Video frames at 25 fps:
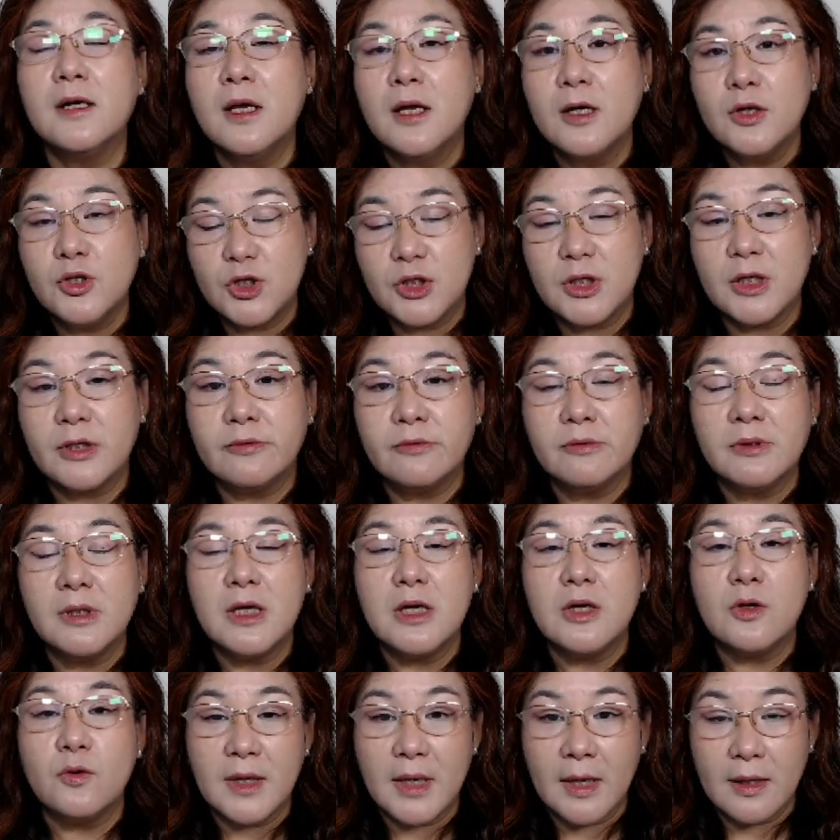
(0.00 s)
generally you
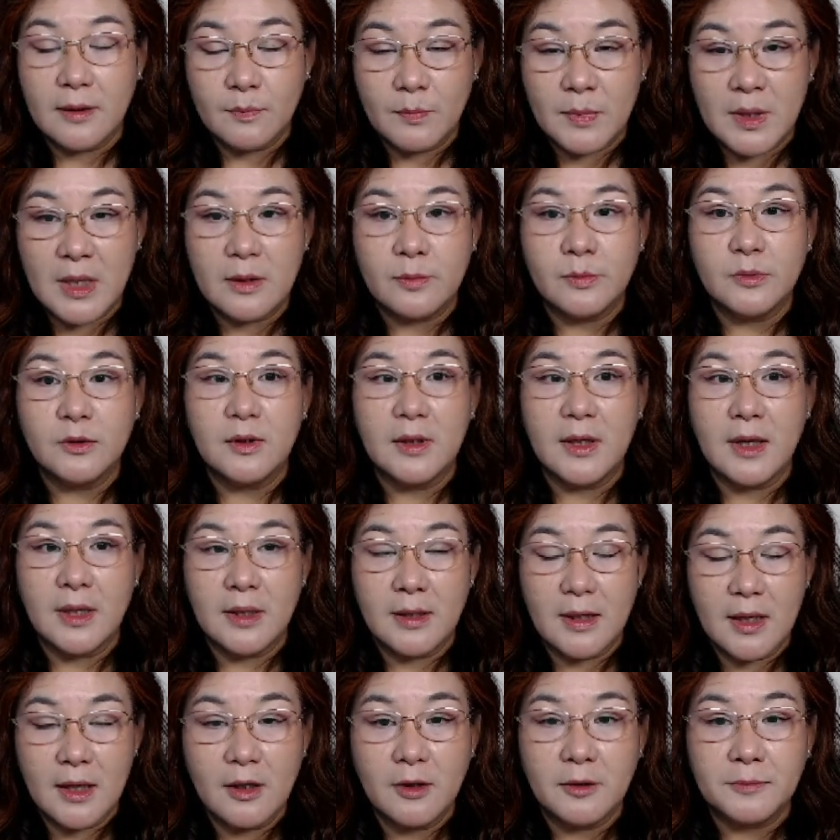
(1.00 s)
will be able to get
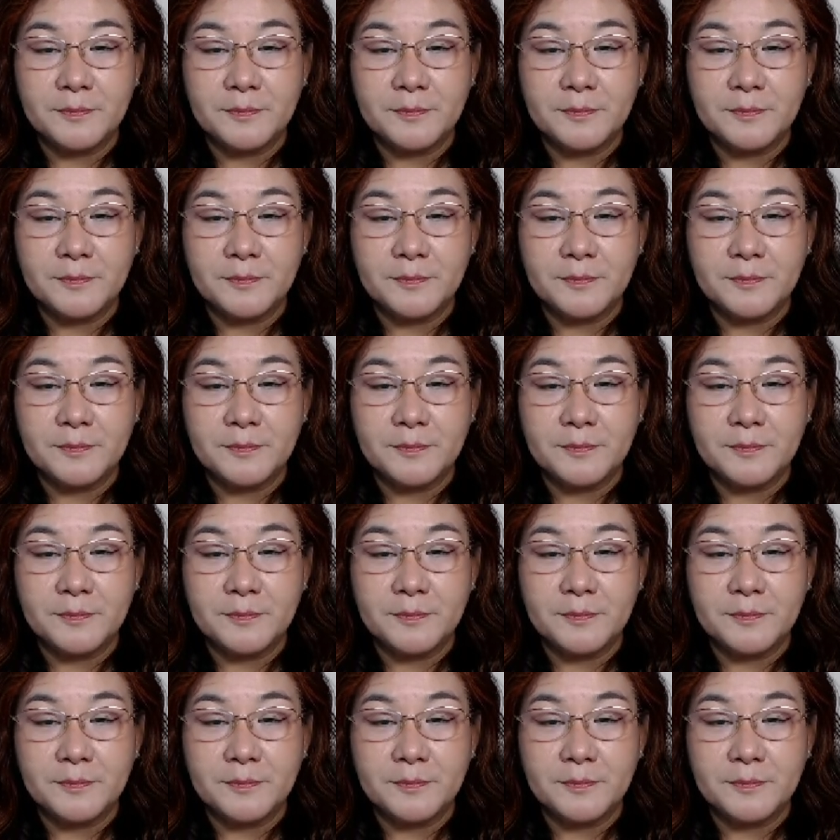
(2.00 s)
help.